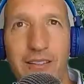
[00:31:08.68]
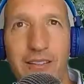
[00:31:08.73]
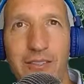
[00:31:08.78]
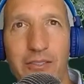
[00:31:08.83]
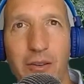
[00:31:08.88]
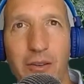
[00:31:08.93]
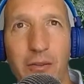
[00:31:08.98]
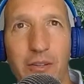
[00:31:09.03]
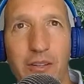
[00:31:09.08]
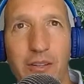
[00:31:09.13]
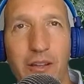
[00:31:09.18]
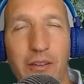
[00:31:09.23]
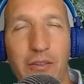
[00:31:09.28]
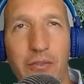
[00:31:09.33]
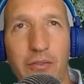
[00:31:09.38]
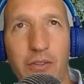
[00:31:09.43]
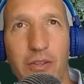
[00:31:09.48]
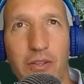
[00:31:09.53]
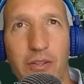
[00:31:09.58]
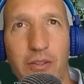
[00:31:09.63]
so,
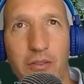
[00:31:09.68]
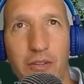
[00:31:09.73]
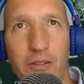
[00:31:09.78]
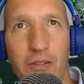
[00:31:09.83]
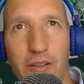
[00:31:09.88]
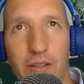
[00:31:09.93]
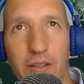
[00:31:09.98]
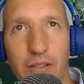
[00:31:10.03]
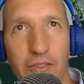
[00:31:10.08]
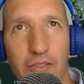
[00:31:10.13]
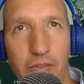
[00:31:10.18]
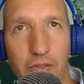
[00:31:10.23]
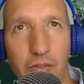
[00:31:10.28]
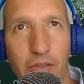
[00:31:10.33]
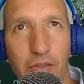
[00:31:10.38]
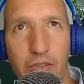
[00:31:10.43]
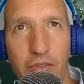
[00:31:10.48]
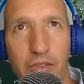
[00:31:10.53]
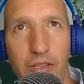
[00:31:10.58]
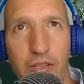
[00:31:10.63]
if you listen to
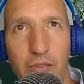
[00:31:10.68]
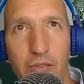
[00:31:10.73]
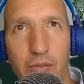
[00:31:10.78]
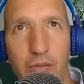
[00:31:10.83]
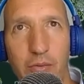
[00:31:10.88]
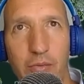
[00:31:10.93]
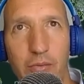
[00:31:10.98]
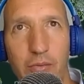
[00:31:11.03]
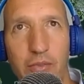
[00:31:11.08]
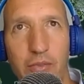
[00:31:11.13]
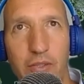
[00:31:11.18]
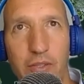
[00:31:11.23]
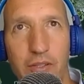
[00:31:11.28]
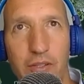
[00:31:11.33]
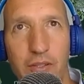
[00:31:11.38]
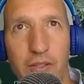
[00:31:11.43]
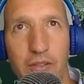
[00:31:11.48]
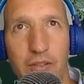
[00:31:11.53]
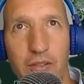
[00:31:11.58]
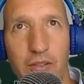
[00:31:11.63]
the signals
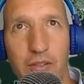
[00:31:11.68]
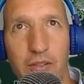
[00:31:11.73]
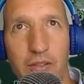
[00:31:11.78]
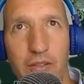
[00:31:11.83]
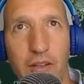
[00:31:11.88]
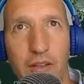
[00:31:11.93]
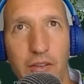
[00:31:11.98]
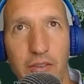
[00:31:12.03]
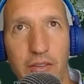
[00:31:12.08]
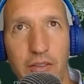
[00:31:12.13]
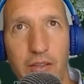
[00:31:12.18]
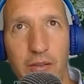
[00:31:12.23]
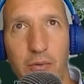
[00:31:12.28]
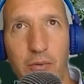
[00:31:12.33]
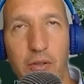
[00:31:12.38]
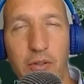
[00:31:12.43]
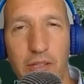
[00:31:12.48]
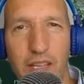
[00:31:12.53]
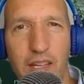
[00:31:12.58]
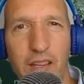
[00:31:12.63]
and, think,
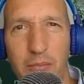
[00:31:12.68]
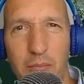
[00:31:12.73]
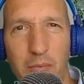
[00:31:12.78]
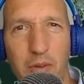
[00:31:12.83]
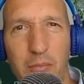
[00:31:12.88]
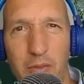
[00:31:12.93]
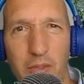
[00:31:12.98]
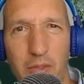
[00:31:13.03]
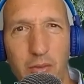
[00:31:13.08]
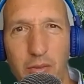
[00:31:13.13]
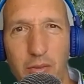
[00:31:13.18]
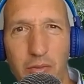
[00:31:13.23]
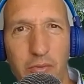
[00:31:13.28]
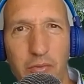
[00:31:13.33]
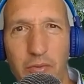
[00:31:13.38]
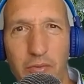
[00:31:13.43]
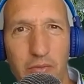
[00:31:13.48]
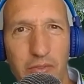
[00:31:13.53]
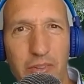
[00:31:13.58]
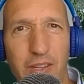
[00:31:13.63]
well, yeah, I'm sort
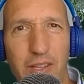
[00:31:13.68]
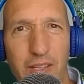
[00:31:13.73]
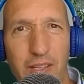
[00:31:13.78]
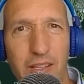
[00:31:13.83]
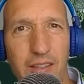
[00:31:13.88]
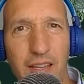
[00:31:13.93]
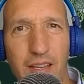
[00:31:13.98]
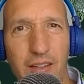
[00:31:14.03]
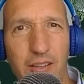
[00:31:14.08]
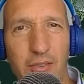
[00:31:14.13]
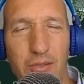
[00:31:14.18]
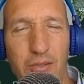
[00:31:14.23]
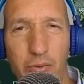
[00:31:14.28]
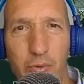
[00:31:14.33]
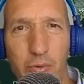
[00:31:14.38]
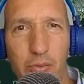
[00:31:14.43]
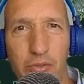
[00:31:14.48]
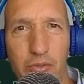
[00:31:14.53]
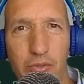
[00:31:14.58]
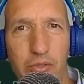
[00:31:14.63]
of feeling that
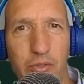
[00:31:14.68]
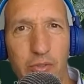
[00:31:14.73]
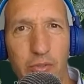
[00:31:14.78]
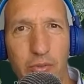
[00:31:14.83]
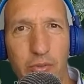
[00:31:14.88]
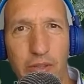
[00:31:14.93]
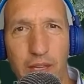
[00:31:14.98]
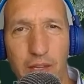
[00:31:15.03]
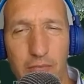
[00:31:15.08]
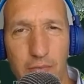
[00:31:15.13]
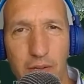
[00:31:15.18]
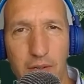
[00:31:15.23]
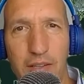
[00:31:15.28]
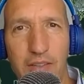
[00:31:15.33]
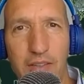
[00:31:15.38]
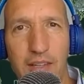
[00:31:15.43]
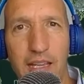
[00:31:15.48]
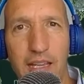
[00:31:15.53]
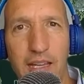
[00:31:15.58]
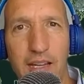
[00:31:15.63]
exhaustion or that
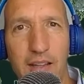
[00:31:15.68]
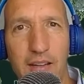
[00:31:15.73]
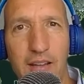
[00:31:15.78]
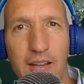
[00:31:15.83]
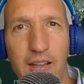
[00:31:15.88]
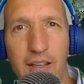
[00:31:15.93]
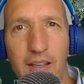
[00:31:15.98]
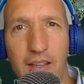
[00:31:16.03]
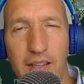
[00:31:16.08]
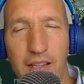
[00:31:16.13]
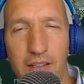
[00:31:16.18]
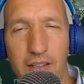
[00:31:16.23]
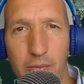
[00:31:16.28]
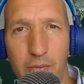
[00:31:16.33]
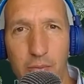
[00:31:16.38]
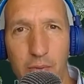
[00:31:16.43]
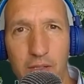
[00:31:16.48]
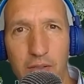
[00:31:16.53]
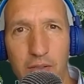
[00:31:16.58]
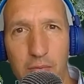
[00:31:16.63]
rundown, that's
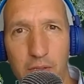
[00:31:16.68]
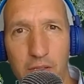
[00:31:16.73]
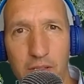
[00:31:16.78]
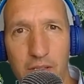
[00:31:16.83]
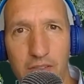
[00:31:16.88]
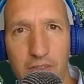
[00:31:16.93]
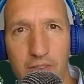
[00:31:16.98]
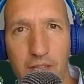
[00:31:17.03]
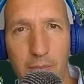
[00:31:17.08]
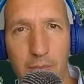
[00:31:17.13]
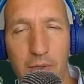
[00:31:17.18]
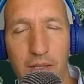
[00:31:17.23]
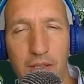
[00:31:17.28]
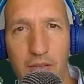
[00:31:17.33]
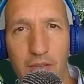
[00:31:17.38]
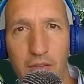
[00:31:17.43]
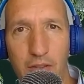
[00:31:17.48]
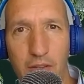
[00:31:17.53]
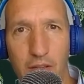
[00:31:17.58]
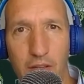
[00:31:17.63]
when you really step into